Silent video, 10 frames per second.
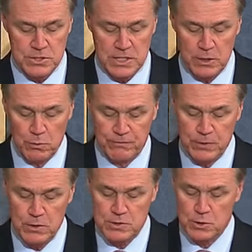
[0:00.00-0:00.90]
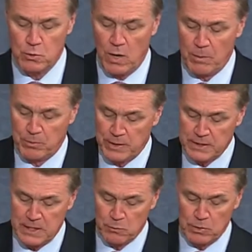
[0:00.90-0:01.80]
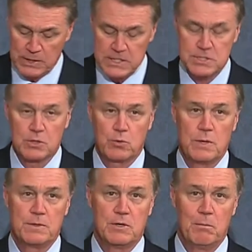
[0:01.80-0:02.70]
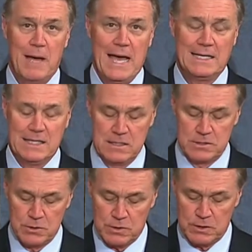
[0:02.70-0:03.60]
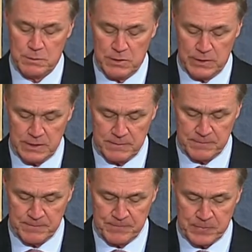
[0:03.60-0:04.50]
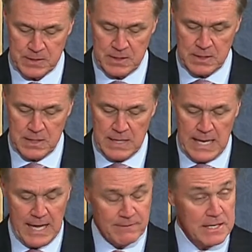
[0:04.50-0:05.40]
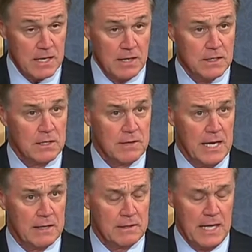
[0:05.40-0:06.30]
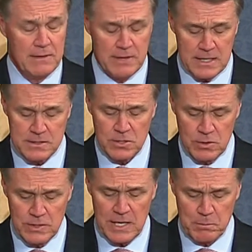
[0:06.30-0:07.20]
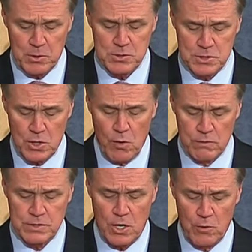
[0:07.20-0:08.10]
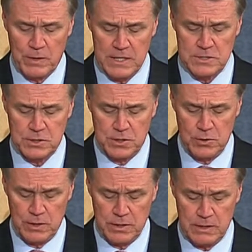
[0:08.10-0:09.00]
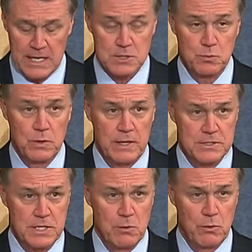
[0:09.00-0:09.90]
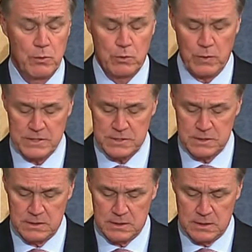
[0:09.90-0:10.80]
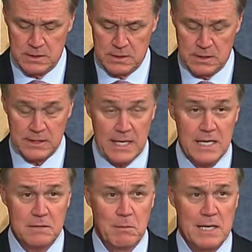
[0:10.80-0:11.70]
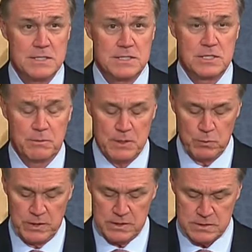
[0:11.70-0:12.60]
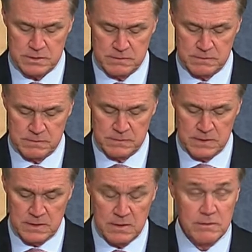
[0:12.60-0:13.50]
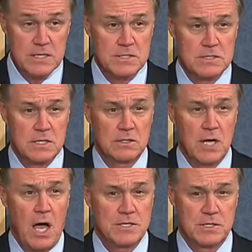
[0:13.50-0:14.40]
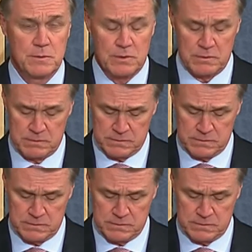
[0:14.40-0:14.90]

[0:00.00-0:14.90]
city refused to cooperate and release the criminal back into the community. Had they not done that, had they turned that person over to Homeland Security as they were requested, Kate might still be with us. This is unconscionable.